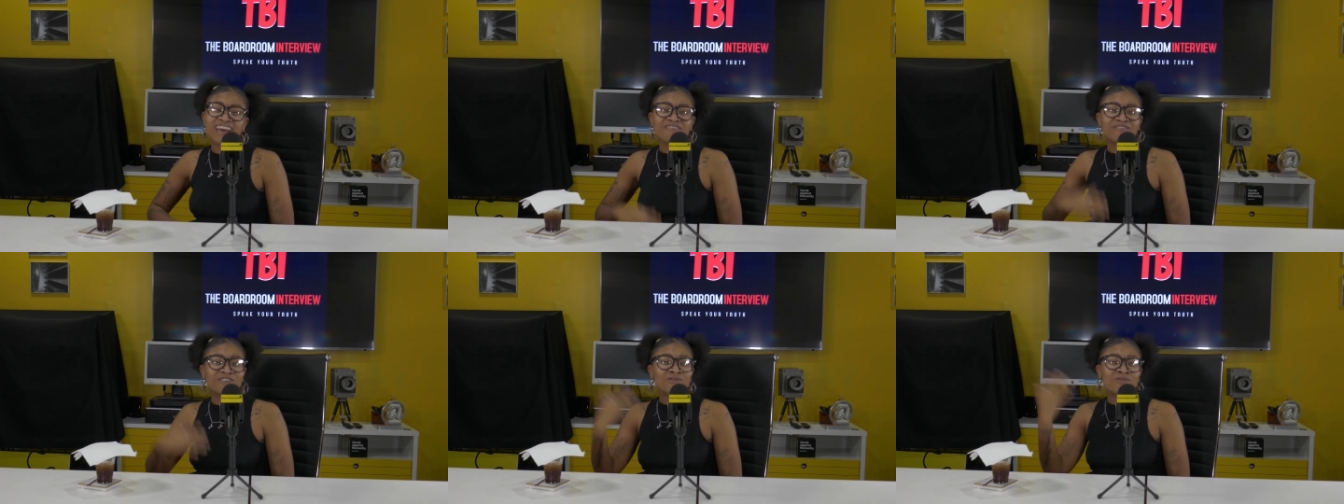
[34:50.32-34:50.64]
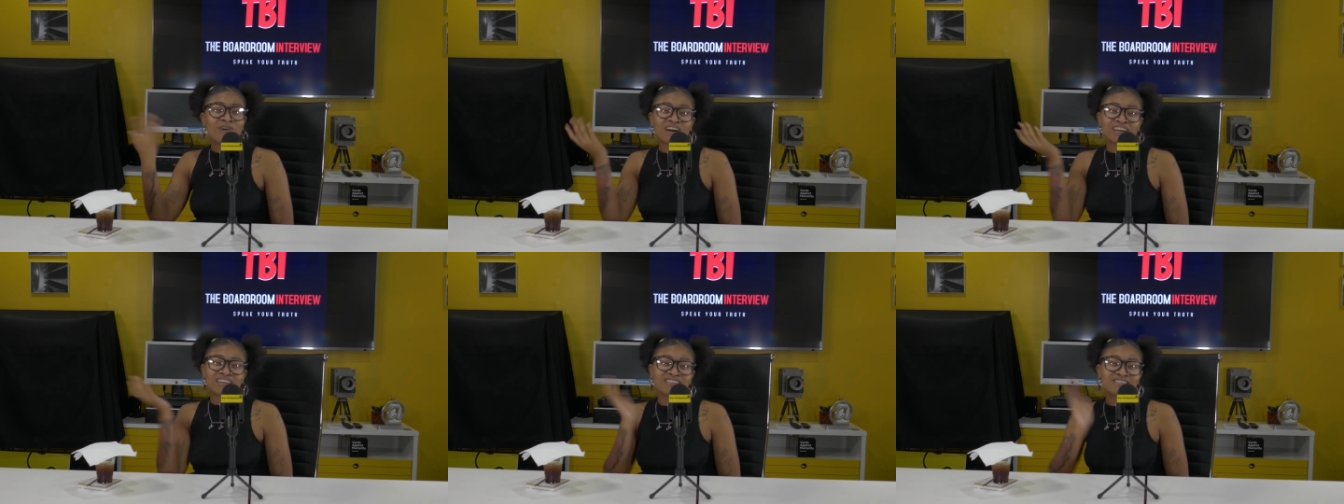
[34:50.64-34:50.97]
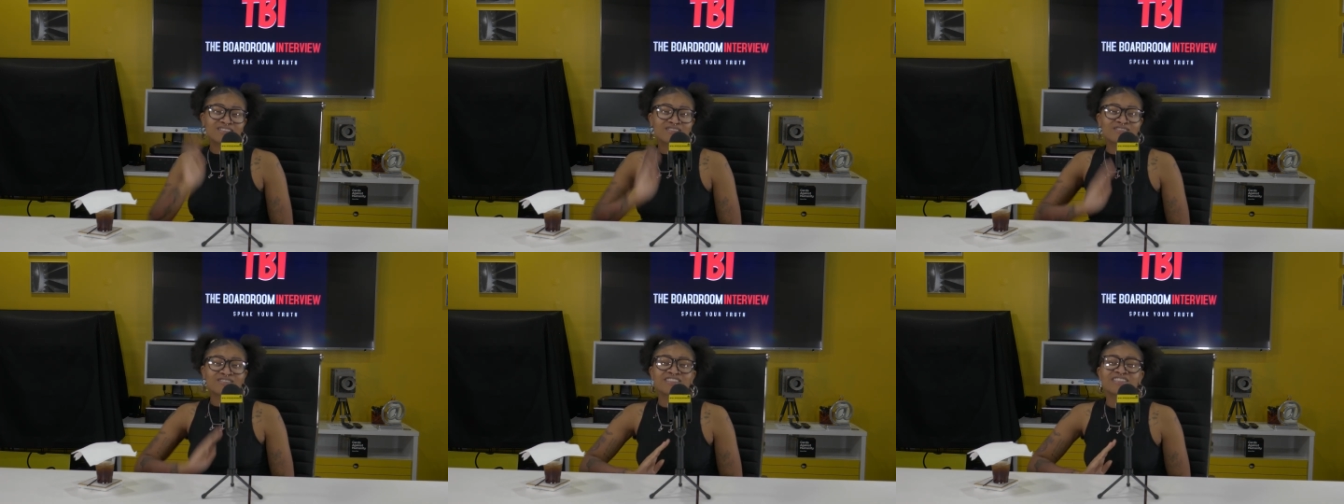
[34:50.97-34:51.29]
you walking
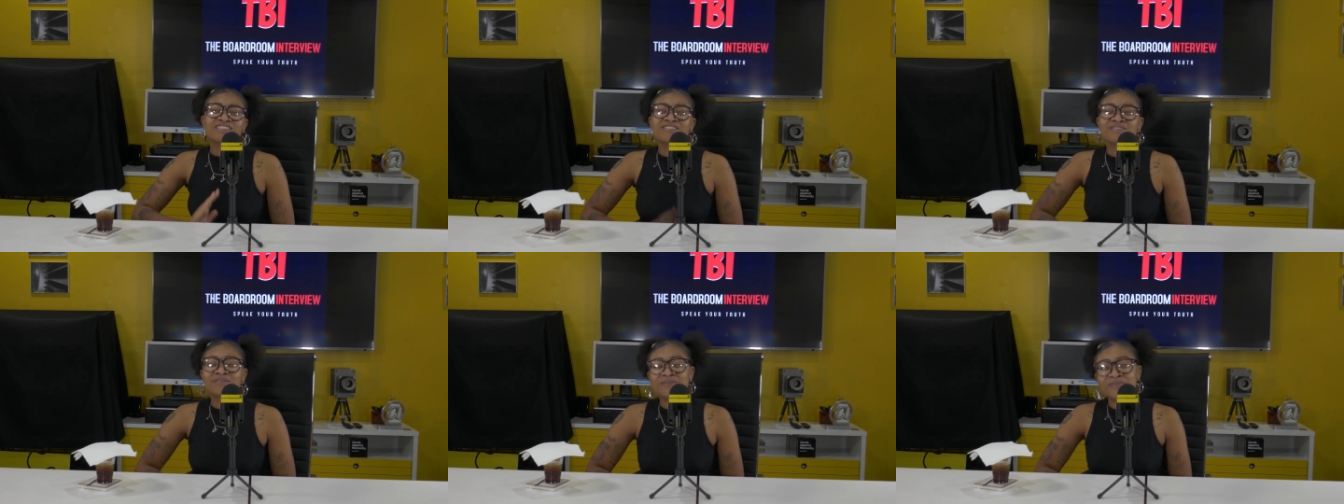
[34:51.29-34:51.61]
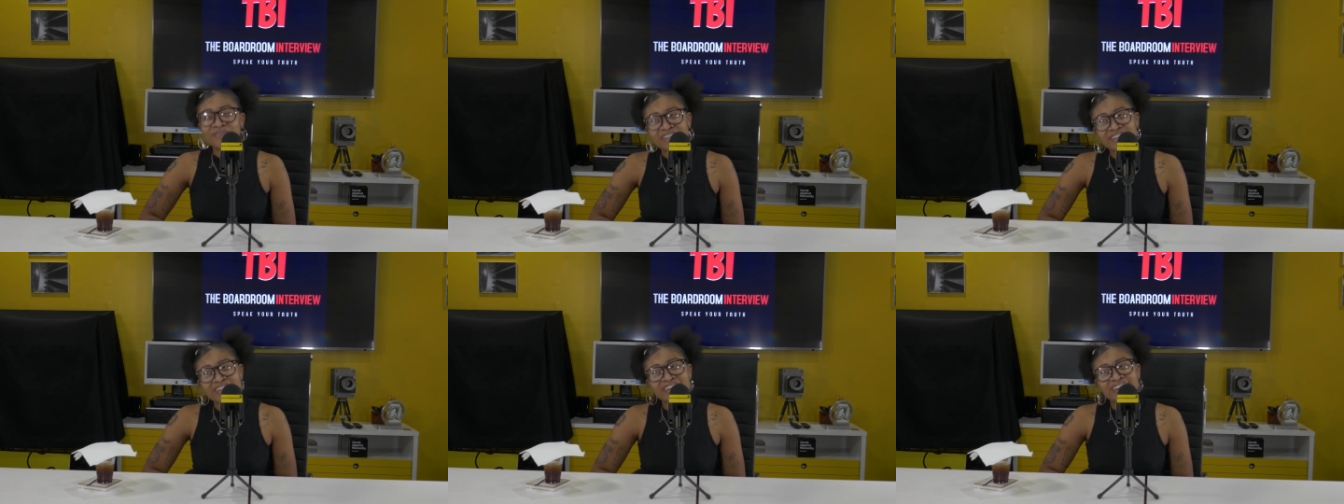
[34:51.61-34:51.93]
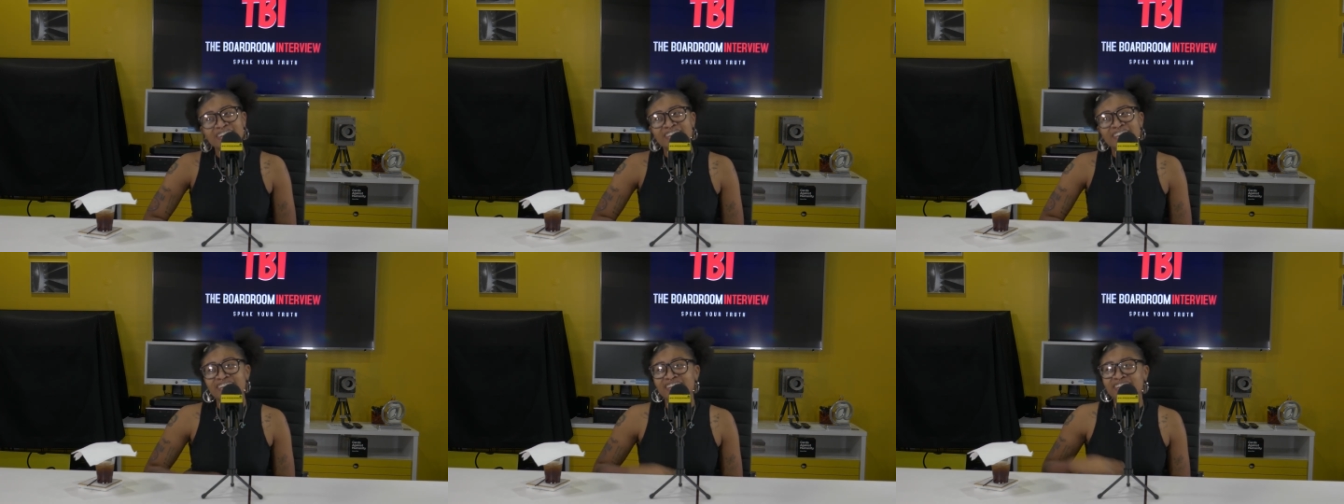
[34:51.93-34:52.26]
through the door
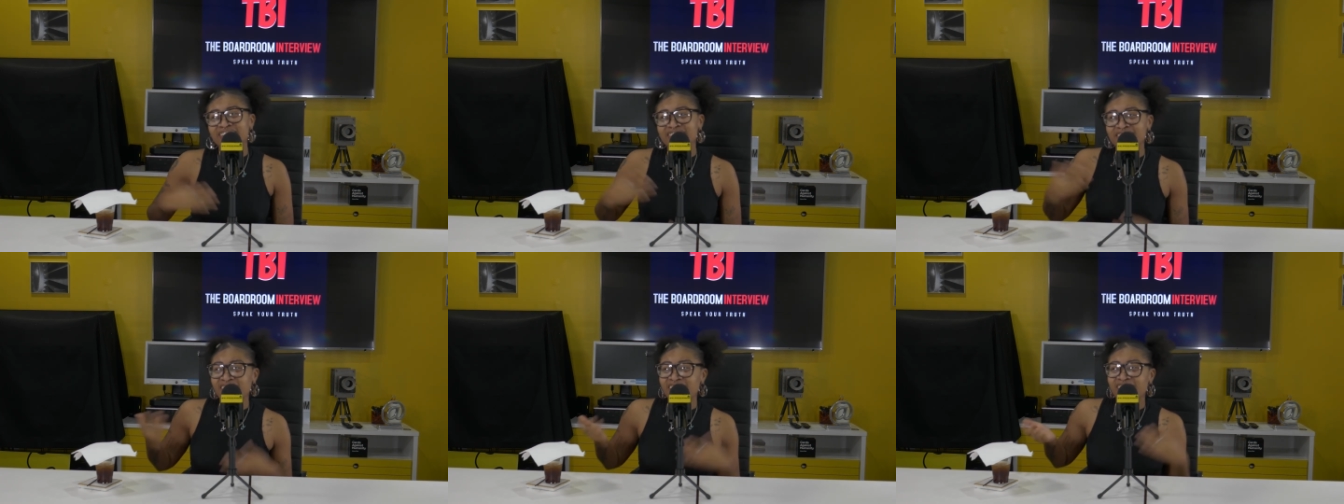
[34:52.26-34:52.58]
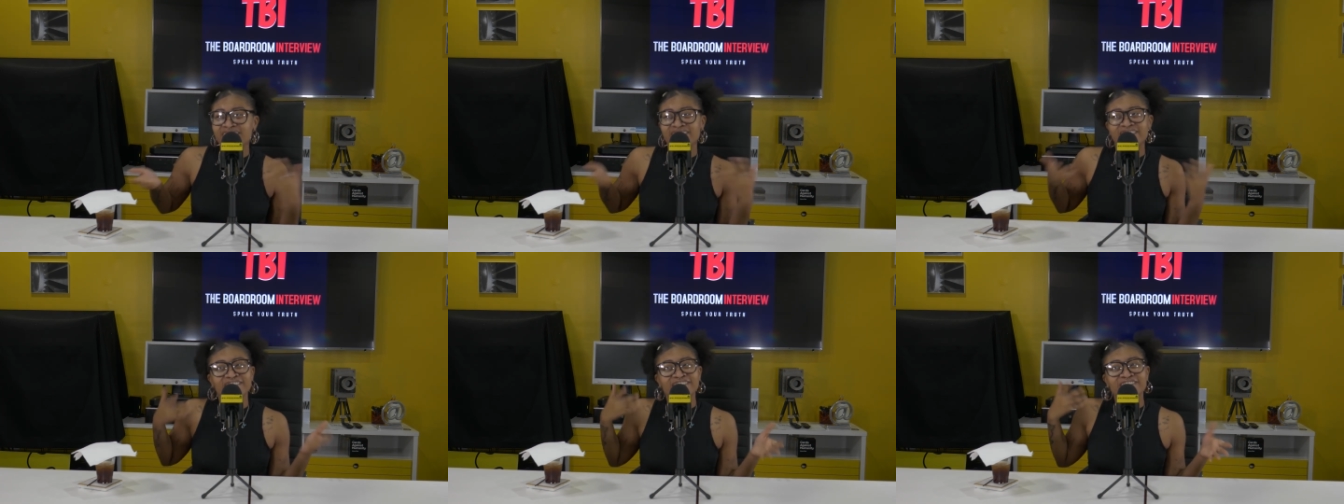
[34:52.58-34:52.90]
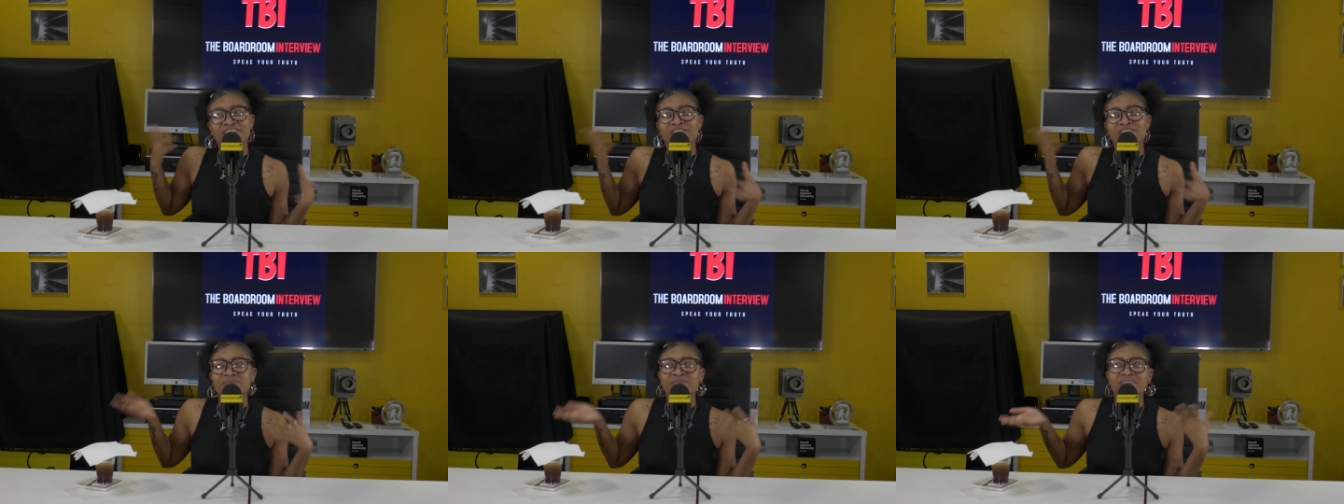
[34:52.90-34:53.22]
and they're saying there's
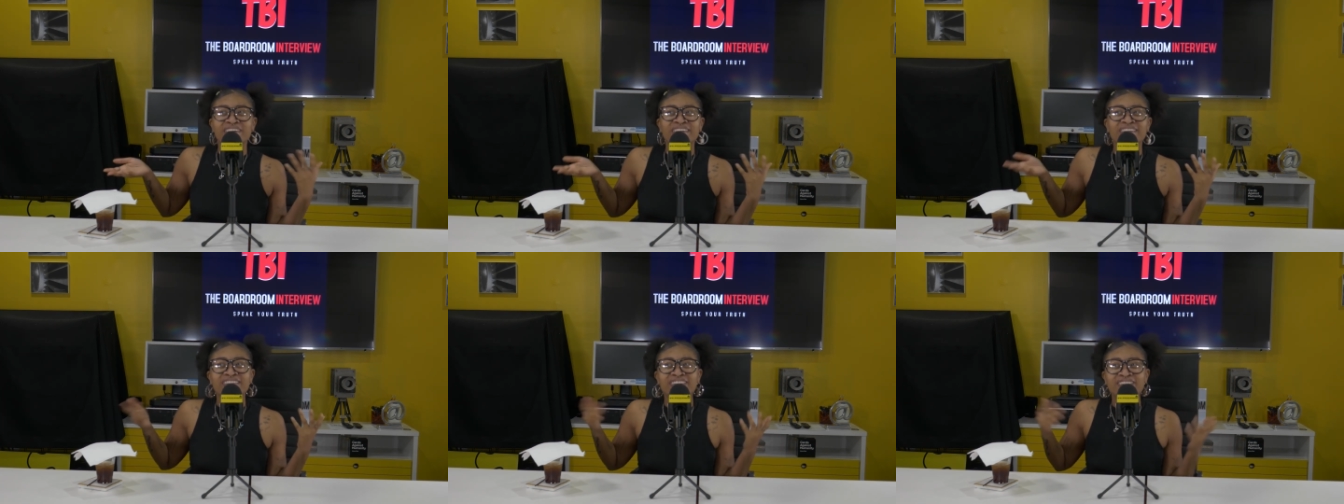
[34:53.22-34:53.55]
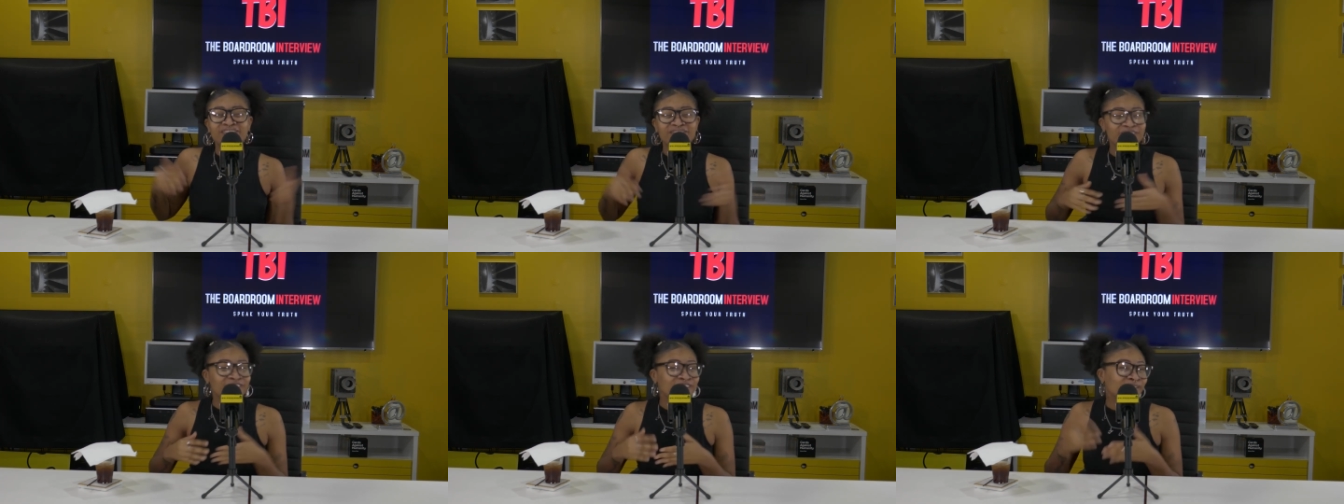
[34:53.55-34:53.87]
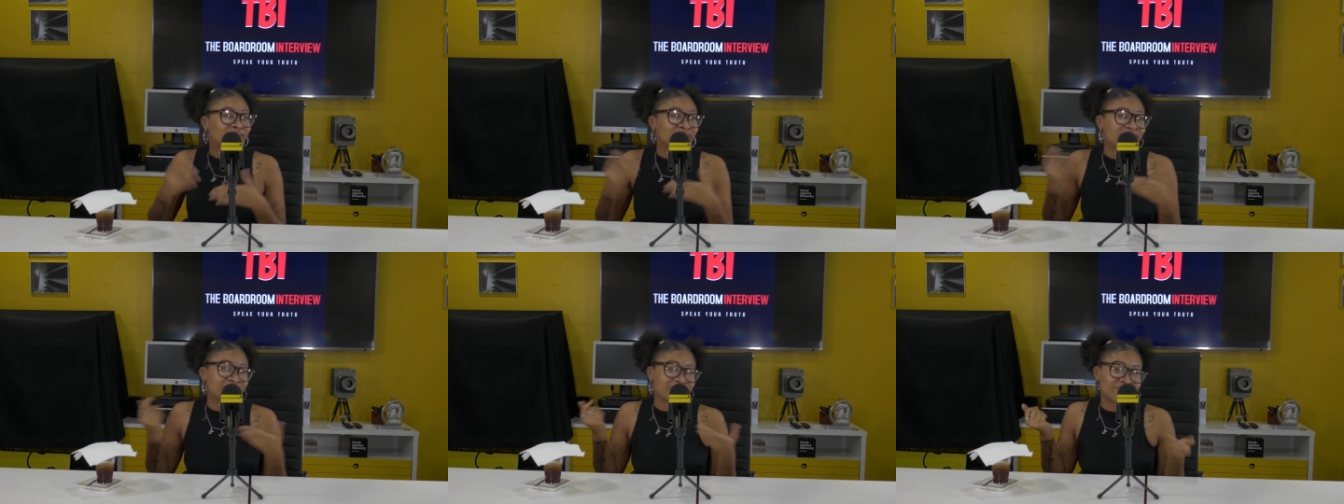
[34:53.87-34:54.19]
no money if you
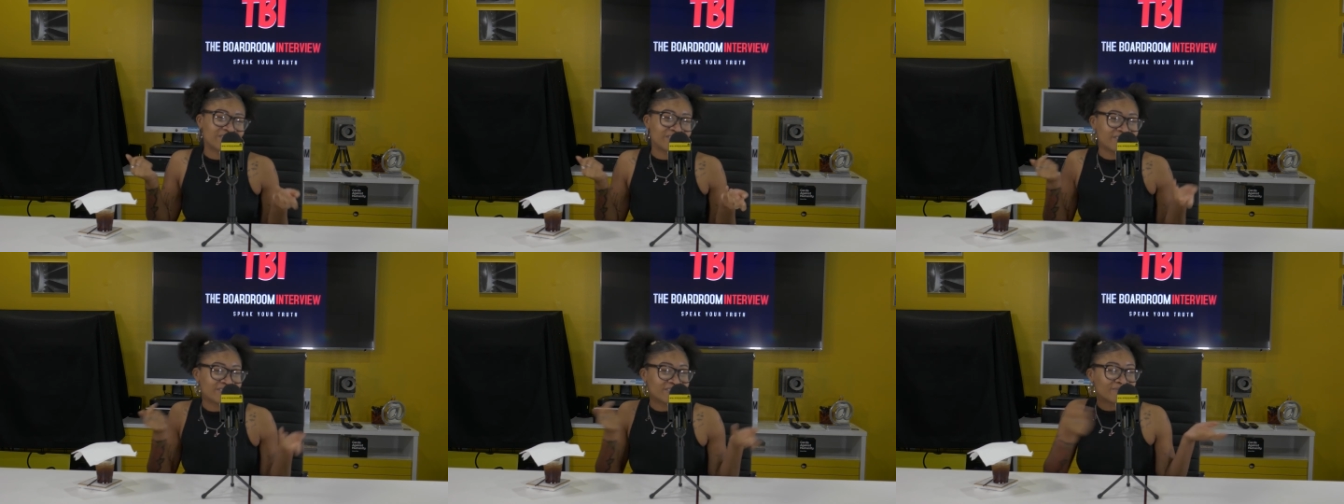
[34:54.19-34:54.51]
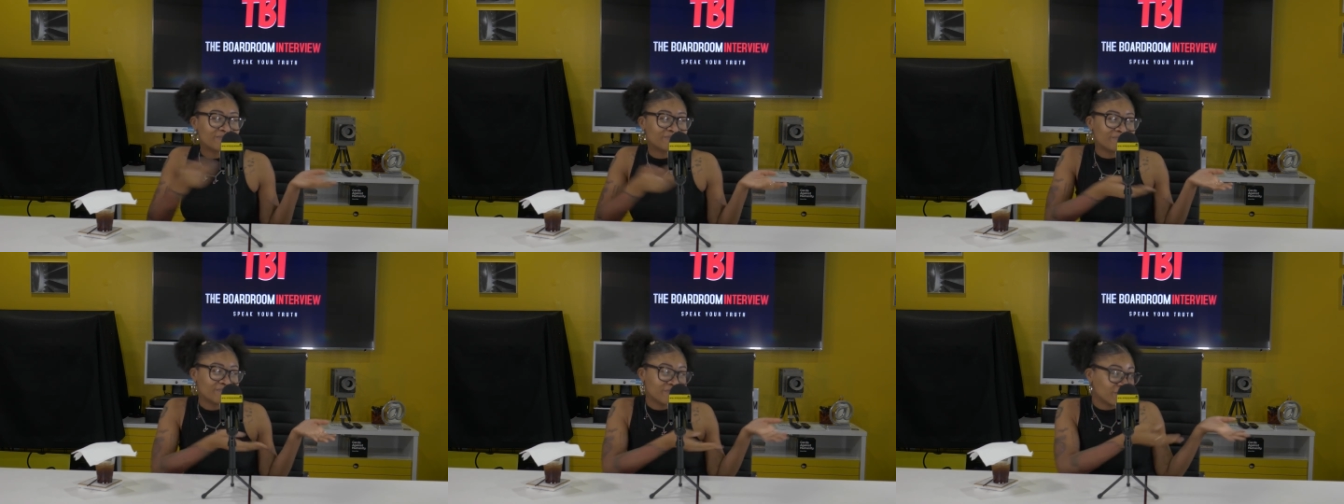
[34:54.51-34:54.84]
don't see the